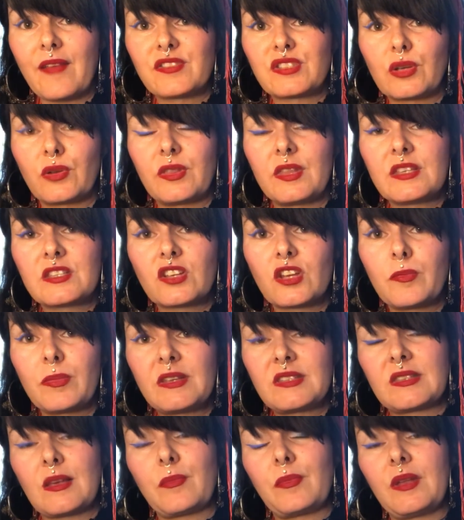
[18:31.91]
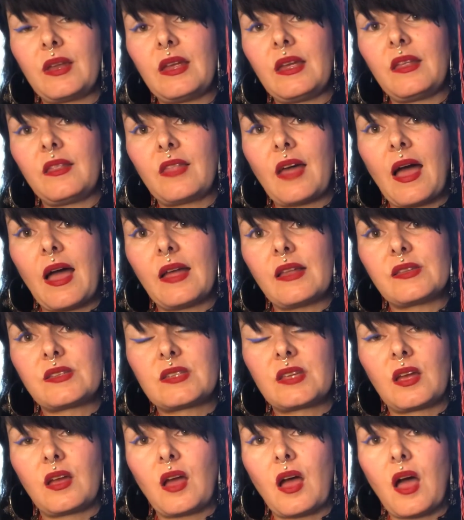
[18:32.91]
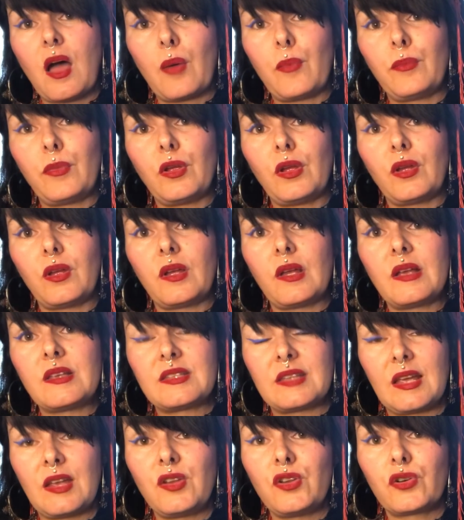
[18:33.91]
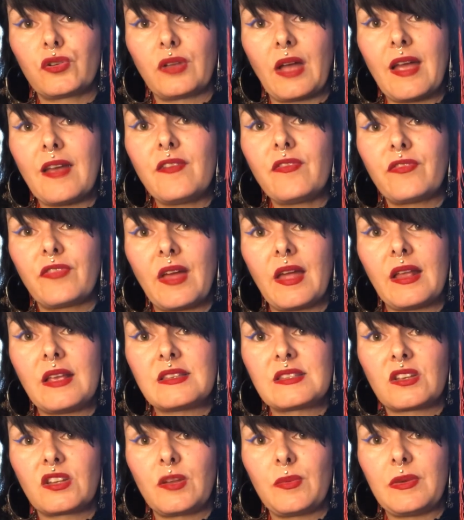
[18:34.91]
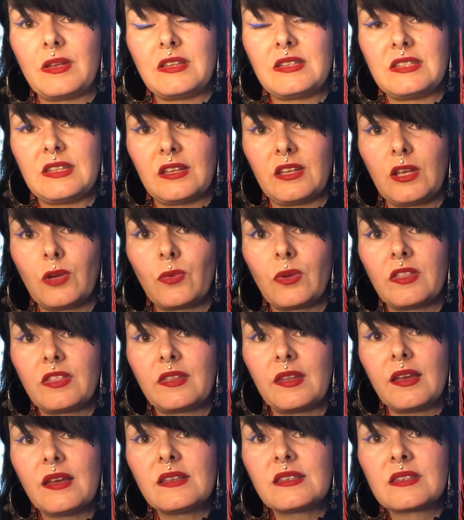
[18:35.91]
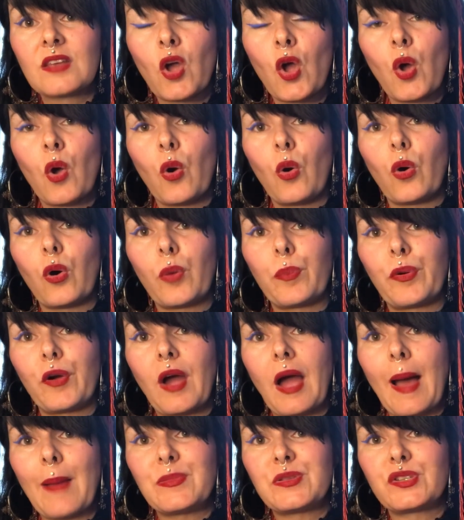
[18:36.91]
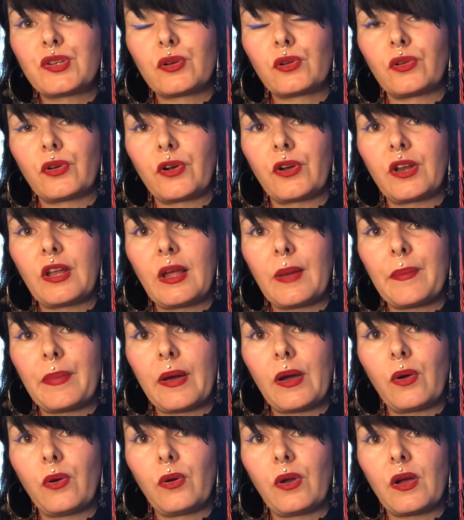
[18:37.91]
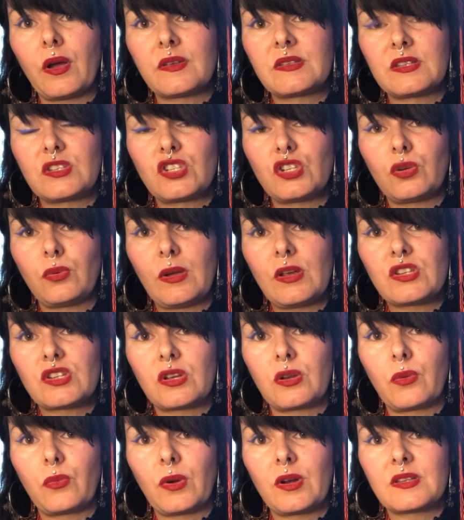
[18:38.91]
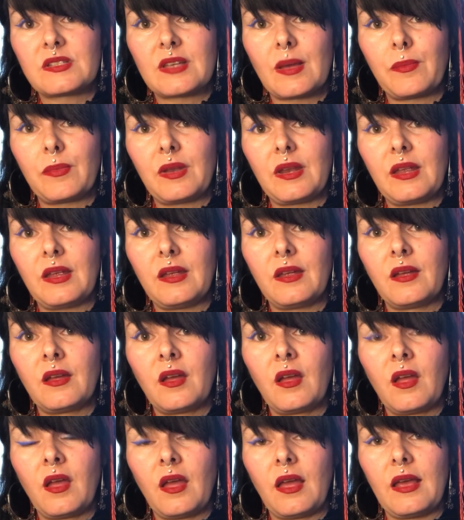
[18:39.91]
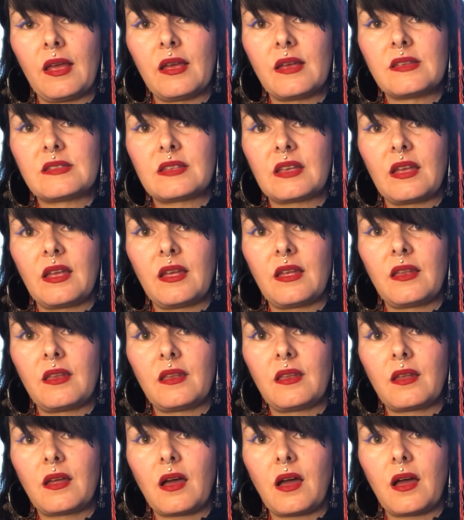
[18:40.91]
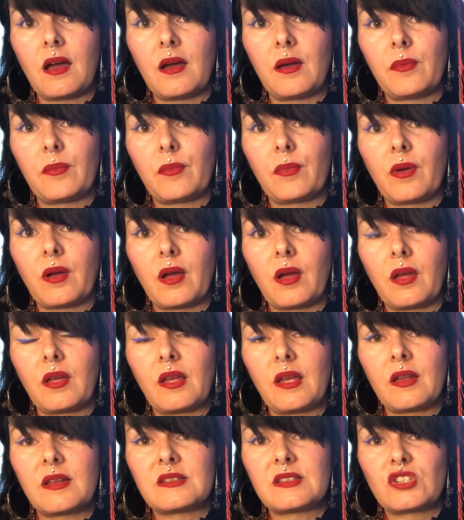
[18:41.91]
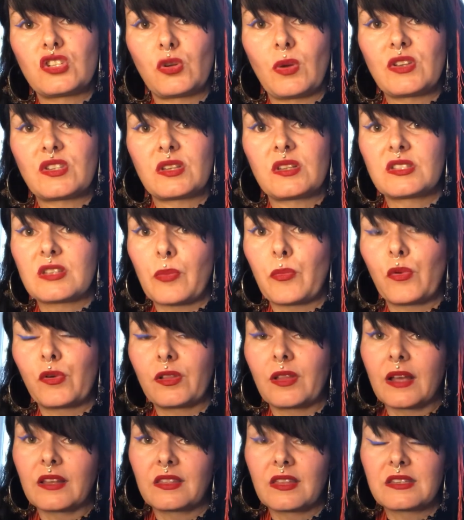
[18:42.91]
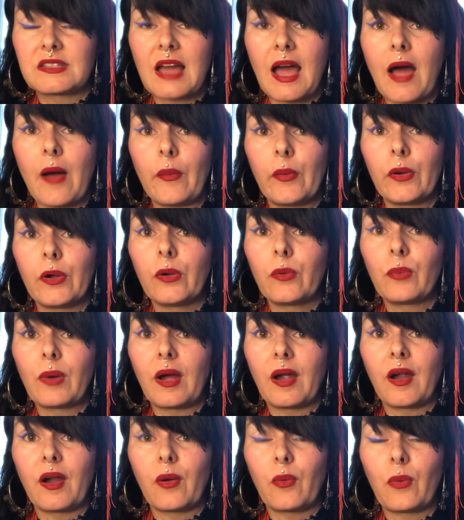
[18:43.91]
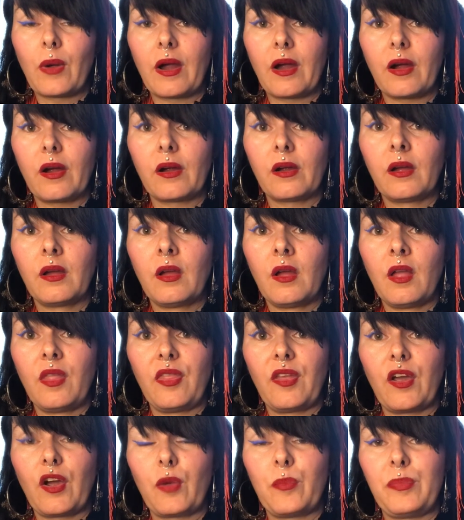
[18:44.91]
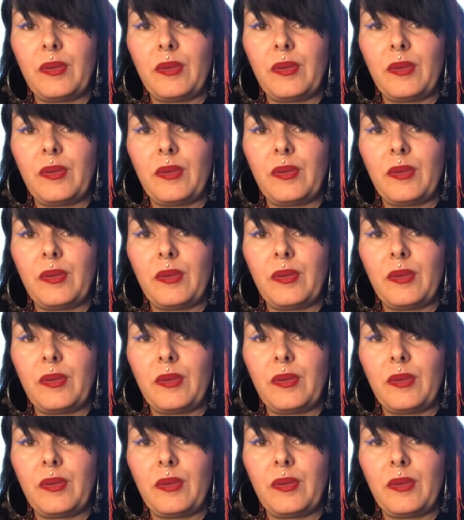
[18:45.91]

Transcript: So this could be somebody that is in your life that is going to be dealing with this, or perhaps you're learning about a situation where somebody is in a situation somewhat like the Tower, where they're